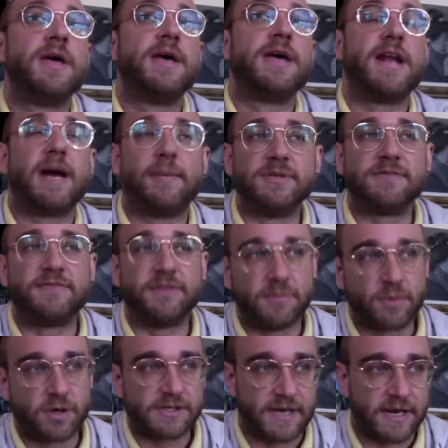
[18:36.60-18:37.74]
it happened a few
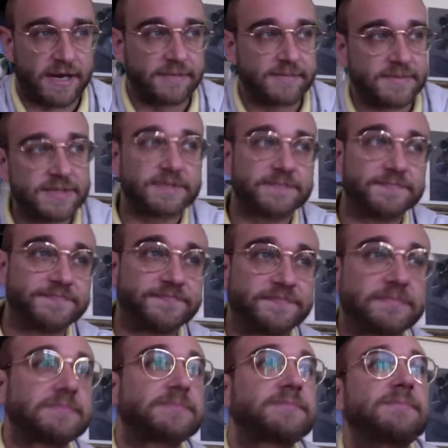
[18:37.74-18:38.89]
more times
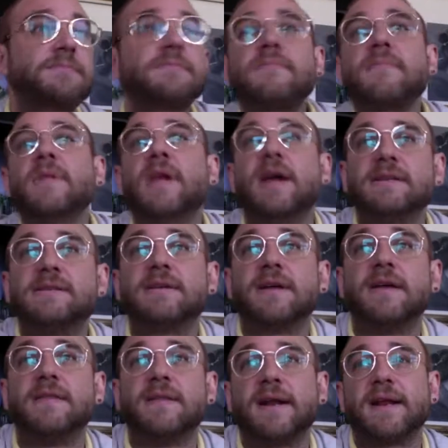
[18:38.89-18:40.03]
and
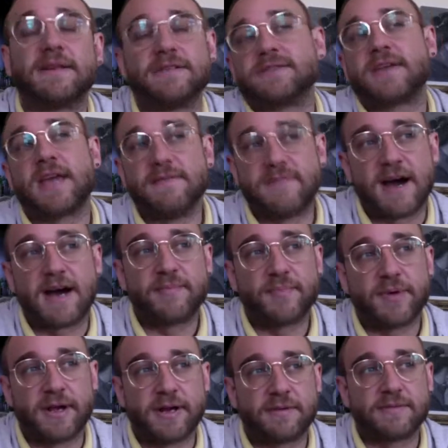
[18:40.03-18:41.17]
then I just gave up,
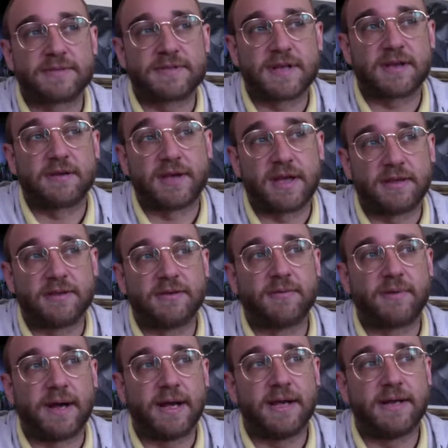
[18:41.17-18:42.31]
and I was like, okay, you know
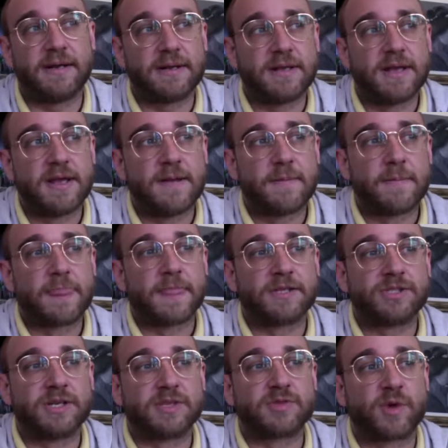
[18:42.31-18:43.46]
what?
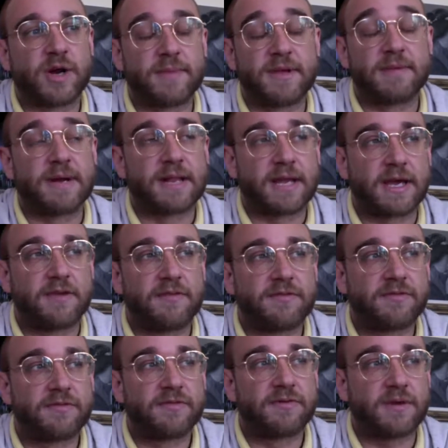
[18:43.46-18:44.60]
She doesn't want to be in my
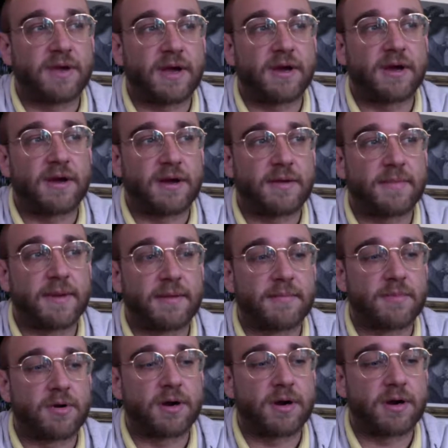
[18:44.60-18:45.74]
life
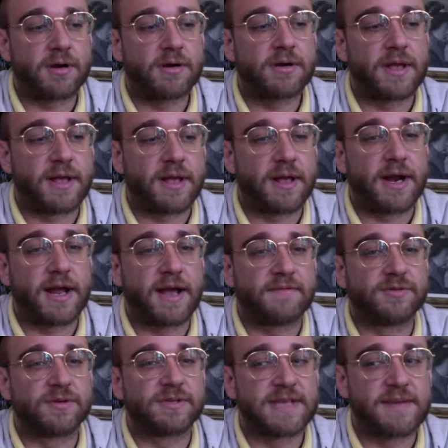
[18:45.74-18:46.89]
anymore, and I have
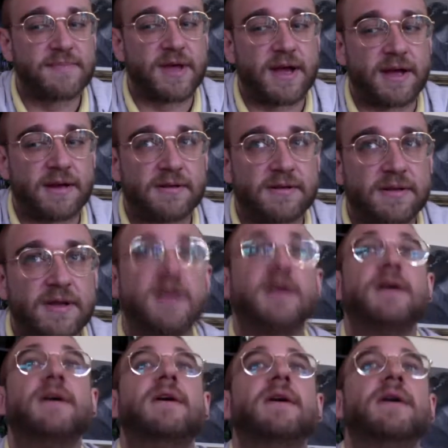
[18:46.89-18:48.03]
to accept that.
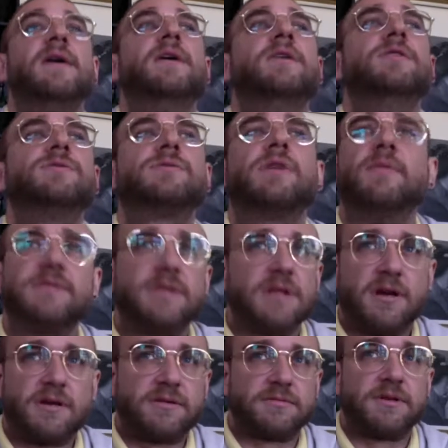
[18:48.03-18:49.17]
So I was
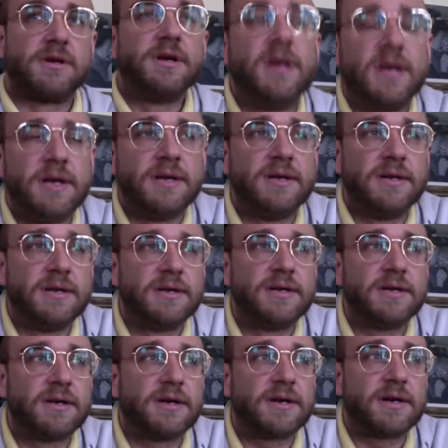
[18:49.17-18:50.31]
alone
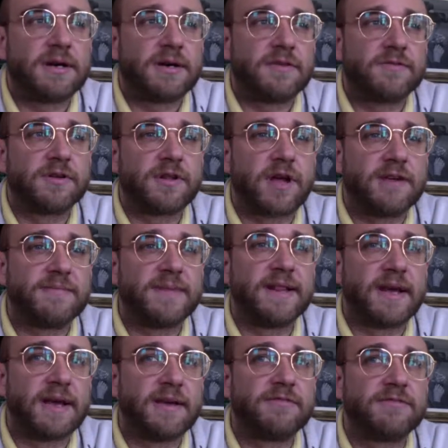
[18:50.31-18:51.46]
for a lot of my
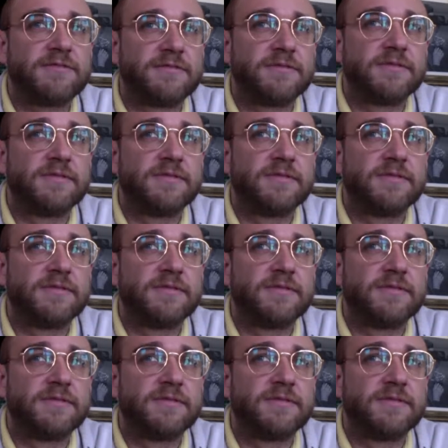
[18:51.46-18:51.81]
life.